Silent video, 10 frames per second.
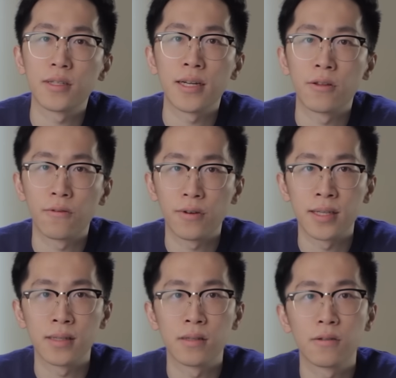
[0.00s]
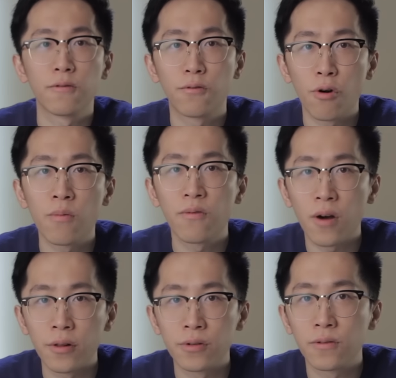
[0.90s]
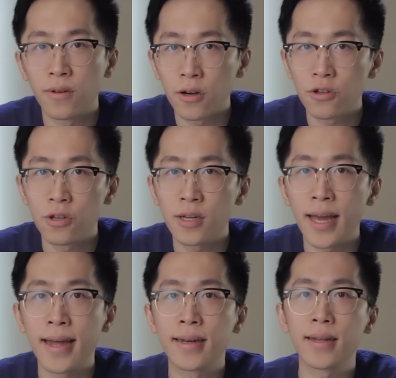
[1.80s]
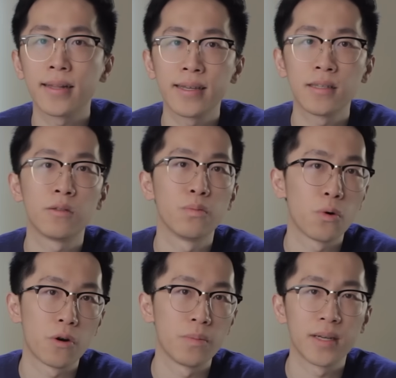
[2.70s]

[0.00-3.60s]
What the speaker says: to hear the phrases form follows function and less is more,